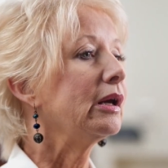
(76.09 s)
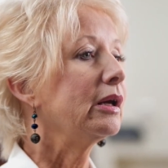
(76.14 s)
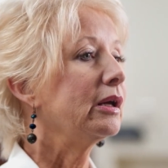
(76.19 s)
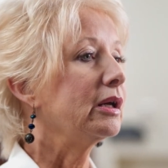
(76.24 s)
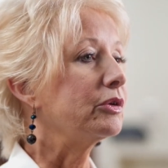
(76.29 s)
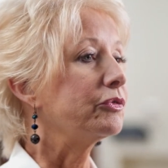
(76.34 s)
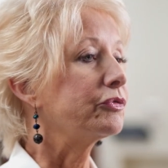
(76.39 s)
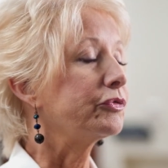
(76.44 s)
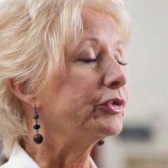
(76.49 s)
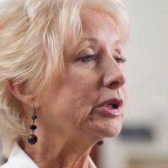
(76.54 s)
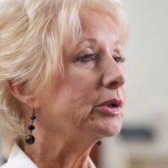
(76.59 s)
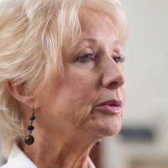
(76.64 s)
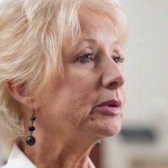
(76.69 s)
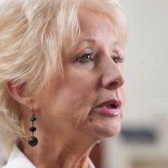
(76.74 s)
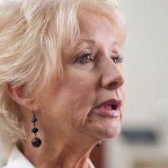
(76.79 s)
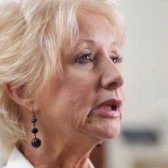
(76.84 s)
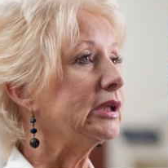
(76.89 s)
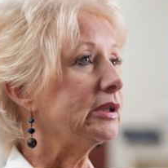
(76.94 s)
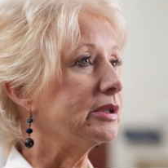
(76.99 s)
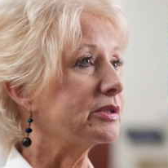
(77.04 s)
And
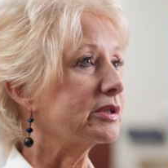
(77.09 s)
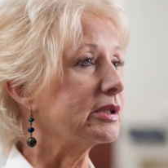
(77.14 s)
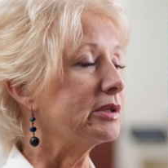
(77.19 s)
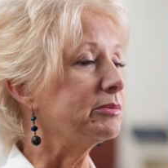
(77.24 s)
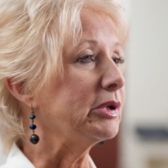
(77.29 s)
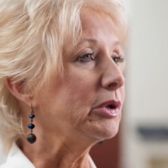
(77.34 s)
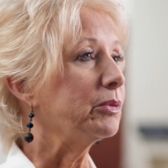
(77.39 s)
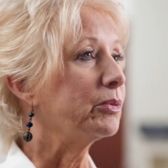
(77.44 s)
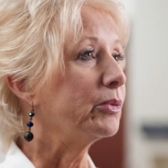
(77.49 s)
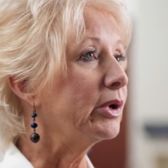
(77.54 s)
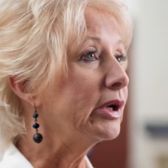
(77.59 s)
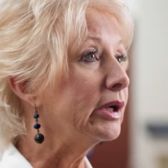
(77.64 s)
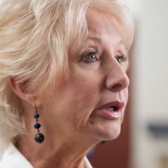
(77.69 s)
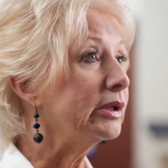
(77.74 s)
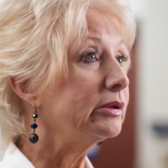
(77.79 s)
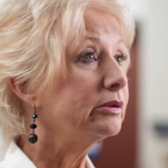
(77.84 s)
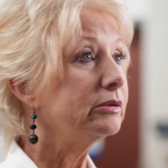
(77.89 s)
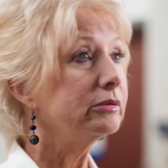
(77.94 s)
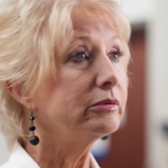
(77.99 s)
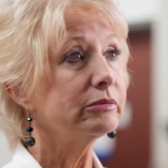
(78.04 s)
frequently this can be
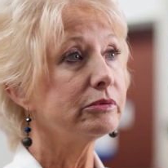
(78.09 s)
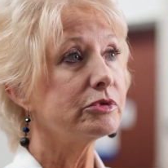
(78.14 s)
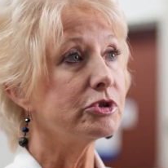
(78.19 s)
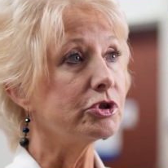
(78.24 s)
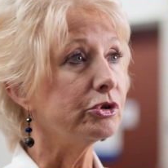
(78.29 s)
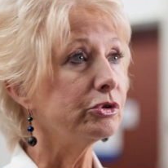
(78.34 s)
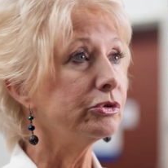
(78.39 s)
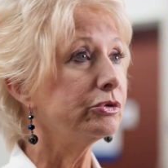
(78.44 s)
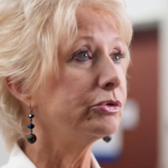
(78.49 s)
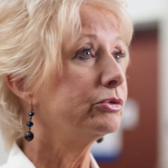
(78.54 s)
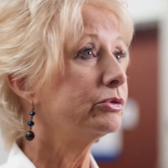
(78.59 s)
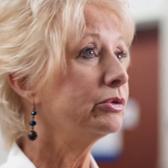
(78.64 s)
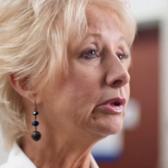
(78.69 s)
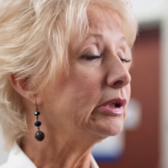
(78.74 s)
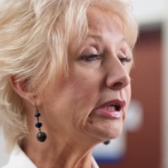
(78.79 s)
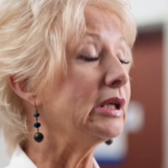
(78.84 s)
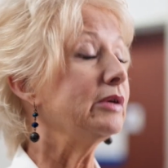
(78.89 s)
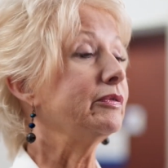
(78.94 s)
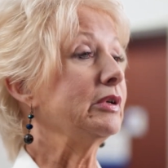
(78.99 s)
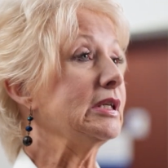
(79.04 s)
one, two,
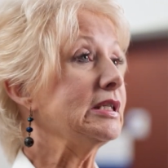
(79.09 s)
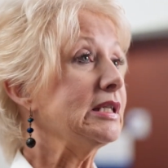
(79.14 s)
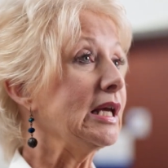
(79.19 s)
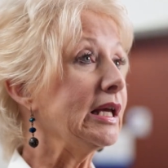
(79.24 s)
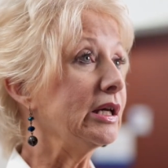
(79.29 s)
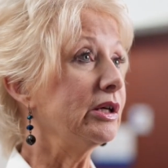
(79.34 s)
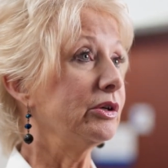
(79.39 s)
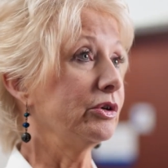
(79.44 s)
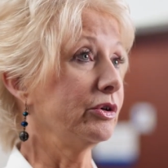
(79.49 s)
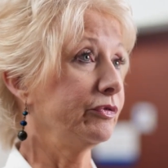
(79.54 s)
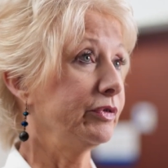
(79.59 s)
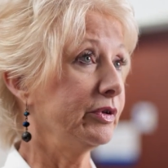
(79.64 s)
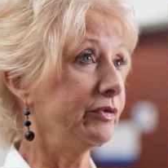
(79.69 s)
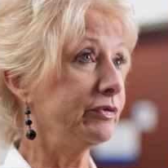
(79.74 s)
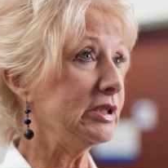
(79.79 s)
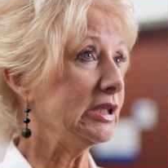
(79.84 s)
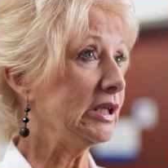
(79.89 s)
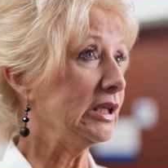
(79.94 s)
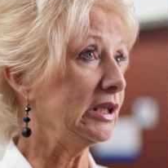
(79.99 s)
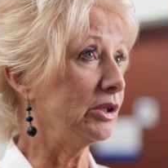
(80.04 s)
even 10 or
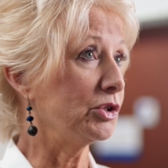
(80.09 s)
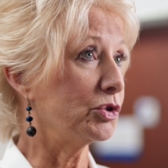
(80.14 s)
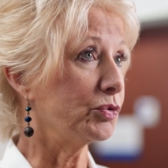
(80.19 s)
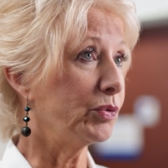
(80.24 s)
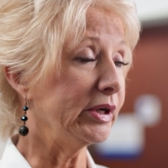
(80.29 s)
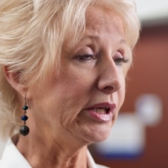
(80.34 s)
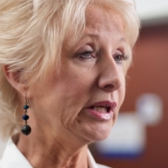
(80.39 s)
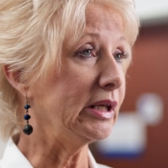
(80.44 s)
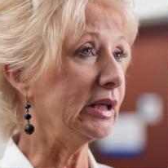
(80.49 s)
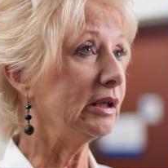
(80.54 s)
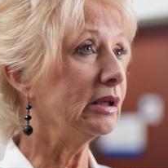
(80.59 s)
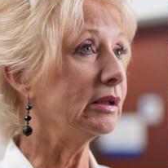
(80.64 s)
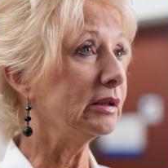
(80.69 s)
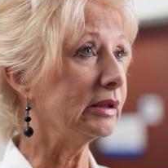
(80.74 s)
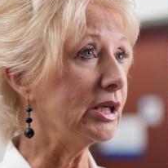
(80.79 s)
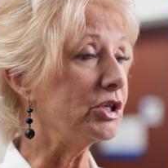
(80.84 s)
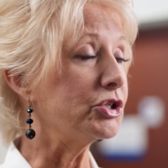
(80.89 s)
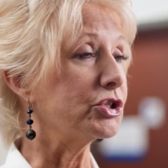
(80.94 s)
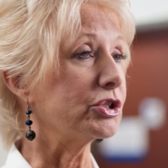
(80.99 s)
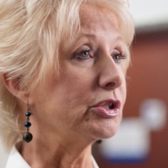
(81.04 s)
15, 20
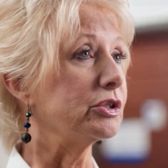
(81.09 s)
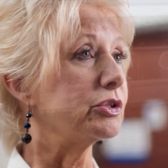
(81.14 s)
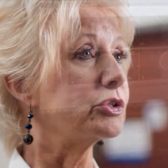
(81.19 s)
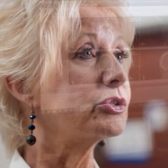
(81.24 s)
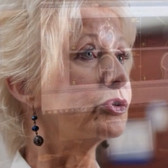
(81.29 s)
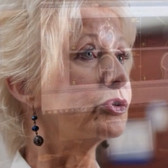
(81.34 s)
lesions